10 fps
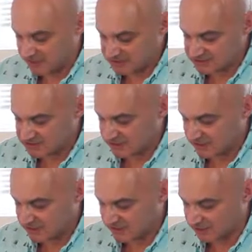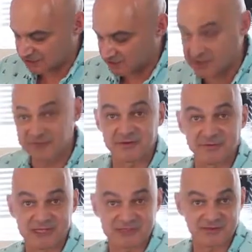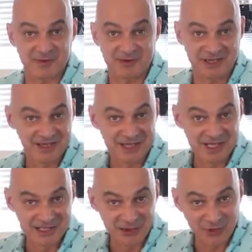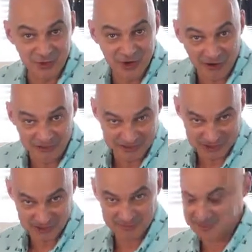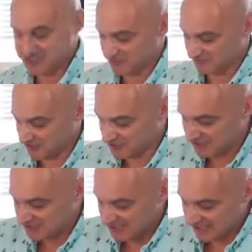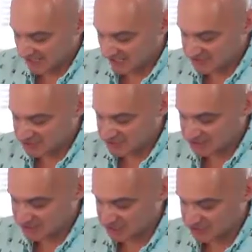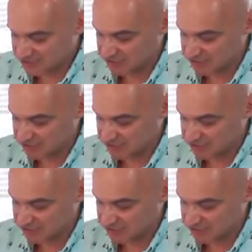beans. I got some coffee beans from a local coffee shop down the road. And I'm just going to take